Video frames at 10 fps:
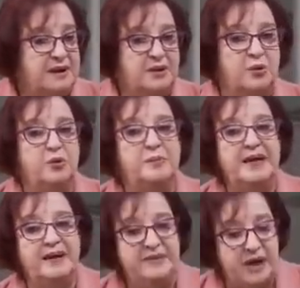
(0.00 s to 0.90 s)
the whole
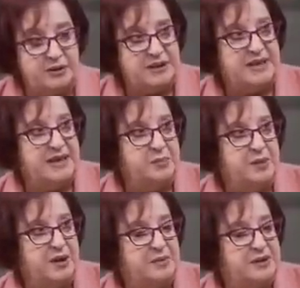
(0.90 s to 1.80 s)
behavior outside of
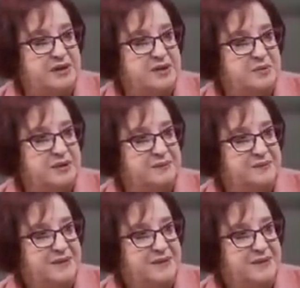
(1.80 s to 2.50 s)
Parliament as well.